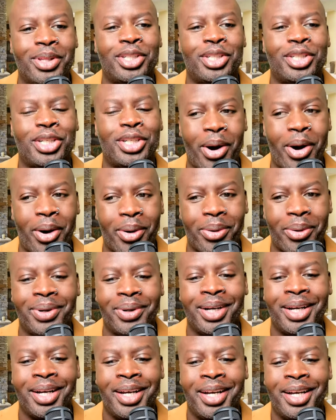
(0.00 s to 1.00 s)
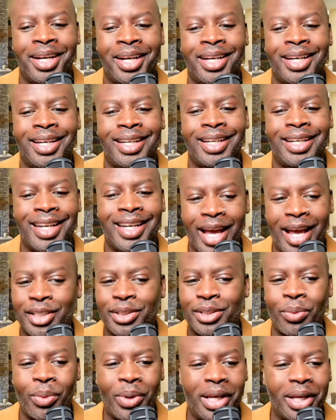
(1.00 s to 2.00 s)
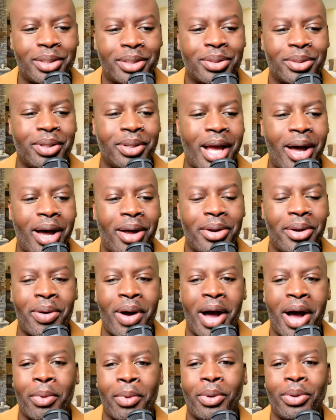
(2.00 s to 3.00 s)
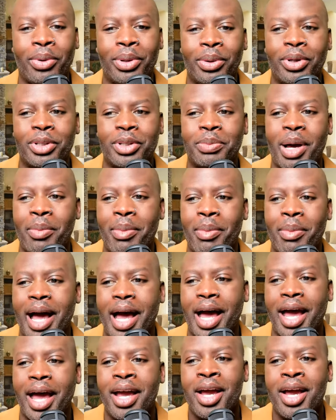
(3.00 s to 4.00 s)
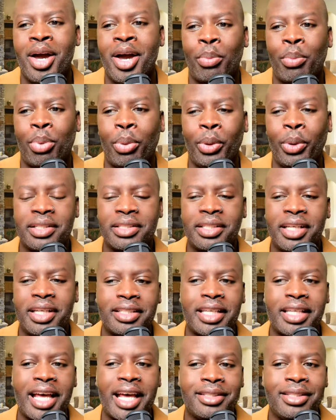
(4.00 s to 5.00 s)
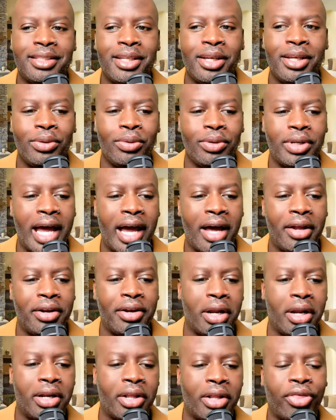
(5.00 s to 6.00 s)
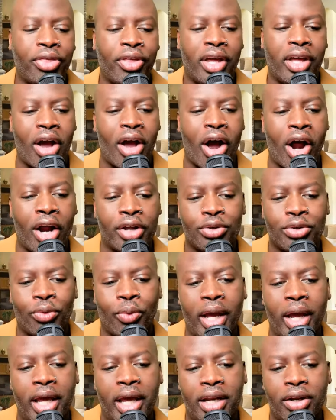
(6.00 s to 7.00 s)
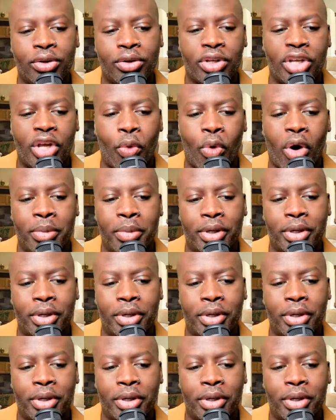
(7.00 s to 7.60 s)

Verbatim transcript: So y'all know I'm going to lose my mind. Princess, I see you down there in the thing. Are you ready, or do you want me to do one story before I bring you on?